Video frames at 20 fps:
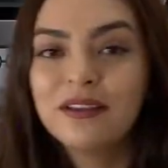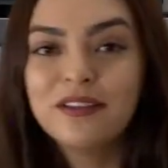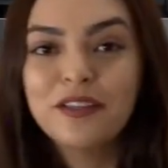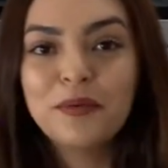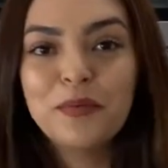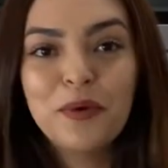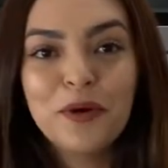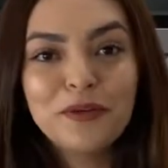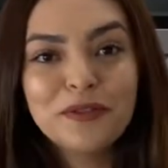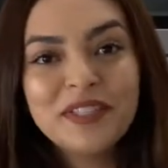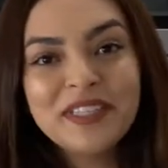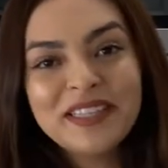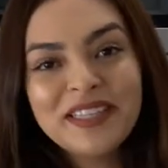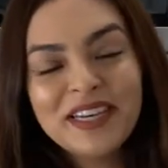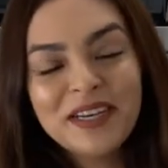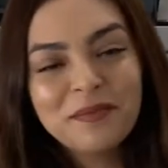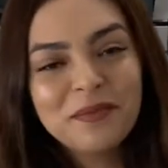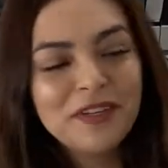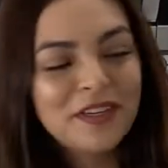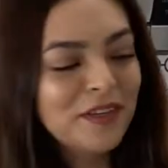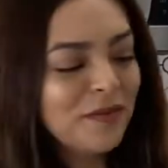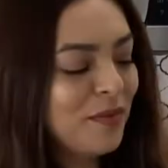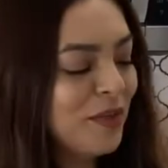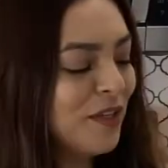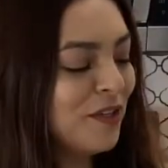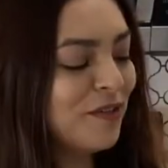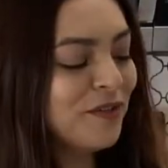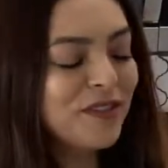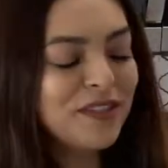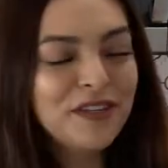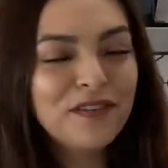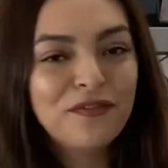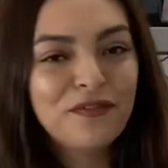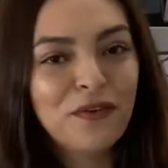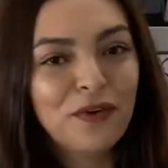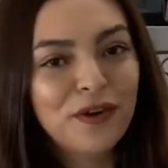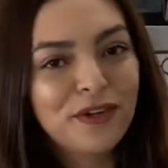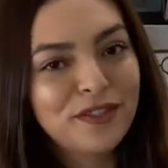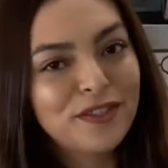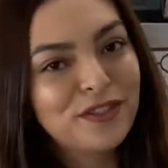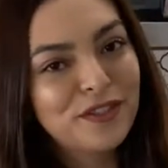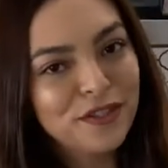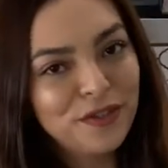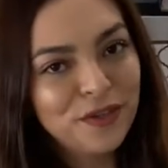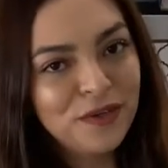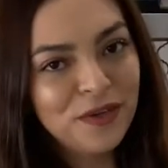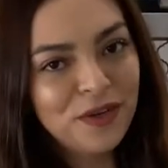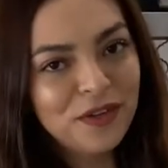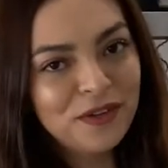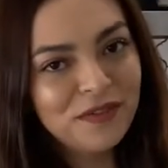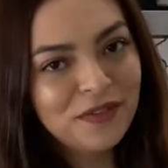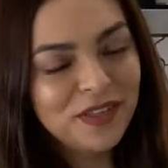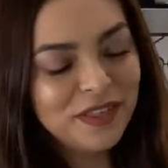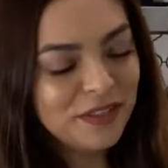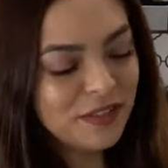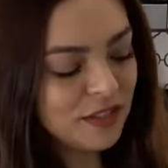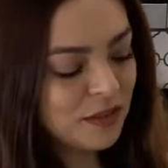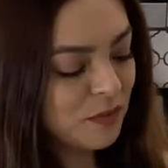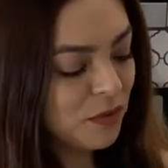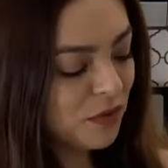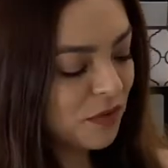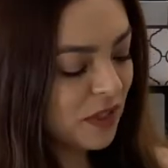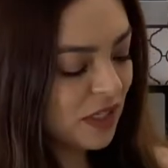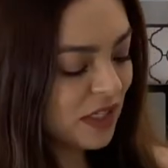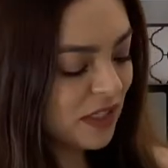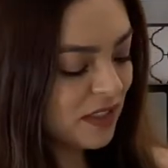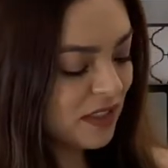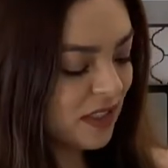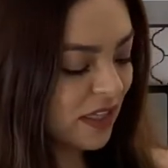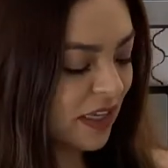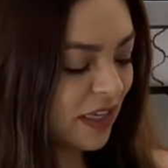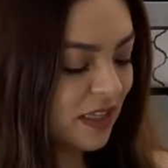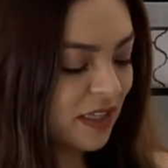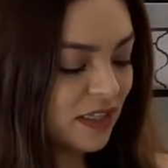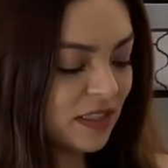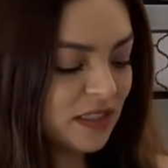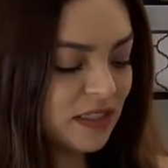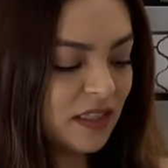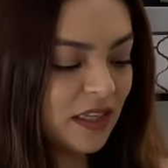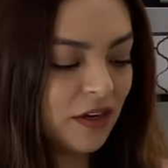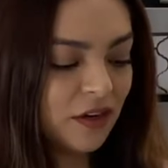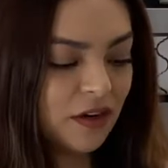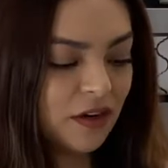The protein that I'm gonna be using for 2 of these smoothies is the